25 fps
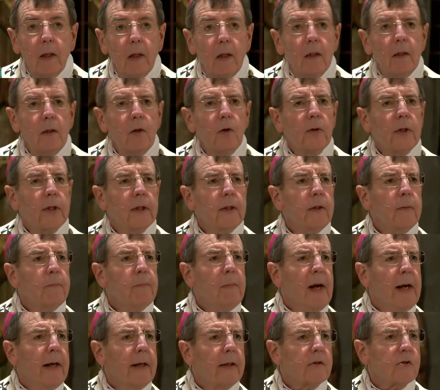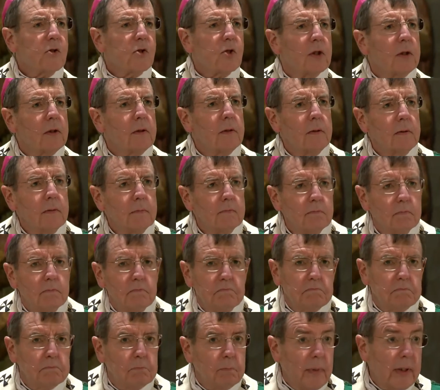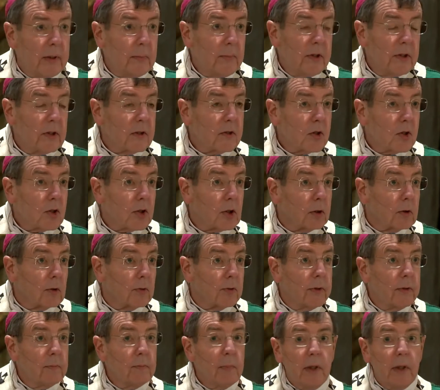And you can imagine maybe the children,